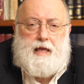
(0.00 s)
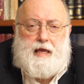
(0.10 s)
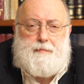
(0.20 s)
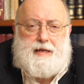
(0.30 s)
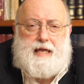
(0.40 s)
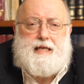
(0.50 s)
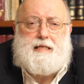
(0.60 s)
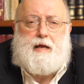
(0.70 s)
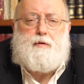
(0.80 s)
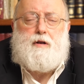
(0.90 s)
It begins,
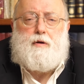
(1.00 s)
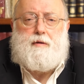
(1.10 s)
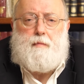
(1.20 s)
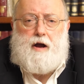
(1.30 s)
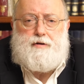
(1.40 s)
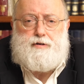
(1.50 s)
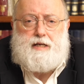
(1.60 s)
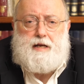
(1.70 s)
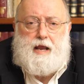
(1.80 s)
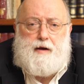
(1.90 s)
like we know, the miner's
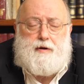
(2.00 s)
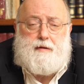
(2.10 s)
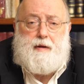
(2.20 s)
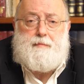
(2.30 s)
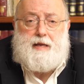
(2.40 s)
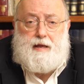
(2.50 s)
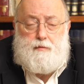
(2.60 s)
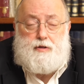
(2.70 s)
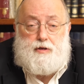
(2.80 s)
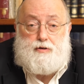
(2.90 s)
canary. It may begin
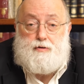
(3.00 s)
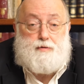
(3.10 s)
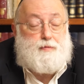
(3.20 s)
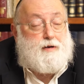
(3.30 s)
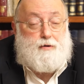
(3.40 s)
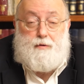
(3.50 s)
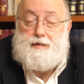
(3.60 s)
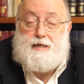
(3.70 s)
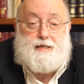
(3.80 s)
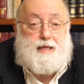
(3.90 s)
with the Jews, but it always
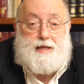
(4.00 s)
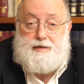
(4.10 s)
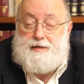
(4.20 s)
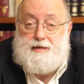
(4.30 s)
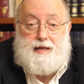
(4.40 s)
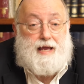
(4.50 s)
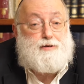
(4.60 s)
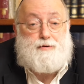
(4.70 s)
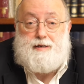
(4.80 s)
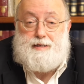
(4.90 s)
extends.
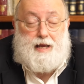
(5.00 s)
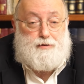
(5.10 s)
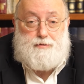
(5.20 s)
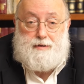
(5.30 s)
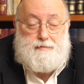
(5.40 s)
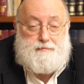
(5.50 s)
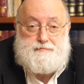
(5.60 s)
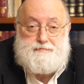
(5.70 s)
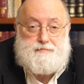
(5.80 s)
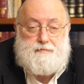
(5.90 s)
Hatred is hatred.
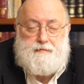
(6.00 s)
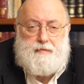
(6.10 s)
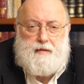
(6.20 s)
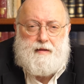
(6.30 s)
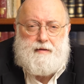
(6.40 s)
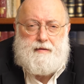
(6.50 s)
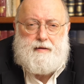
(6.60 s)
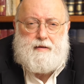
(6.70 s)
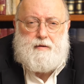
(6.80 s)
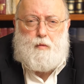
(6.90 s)

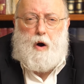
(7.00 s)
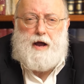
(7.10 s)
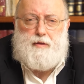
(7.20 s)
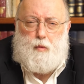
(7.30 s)
Why the